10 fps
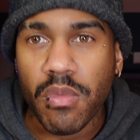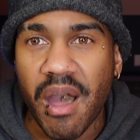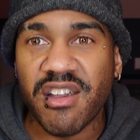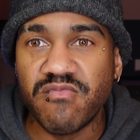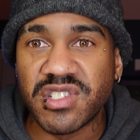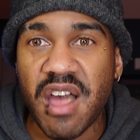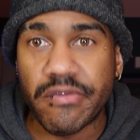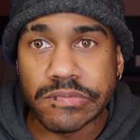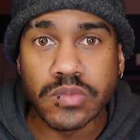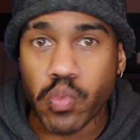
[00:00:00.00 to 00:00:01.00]
I'll give him a
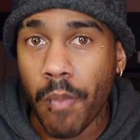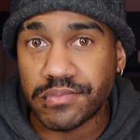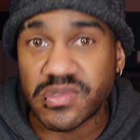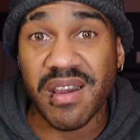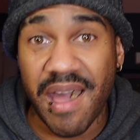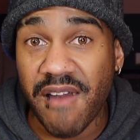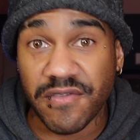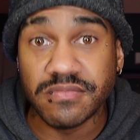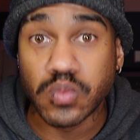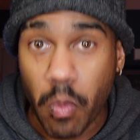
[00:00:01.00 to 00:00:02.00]
seven and a
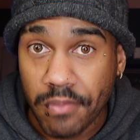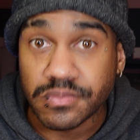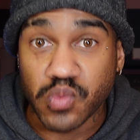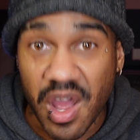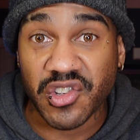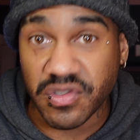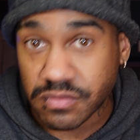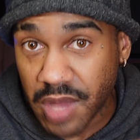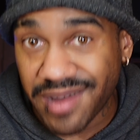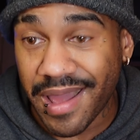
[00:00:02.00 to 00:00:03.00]
half. Yes,
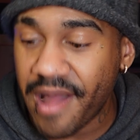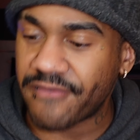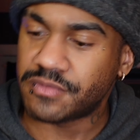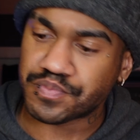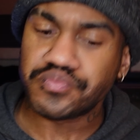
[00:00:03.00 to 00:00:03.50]
and a half.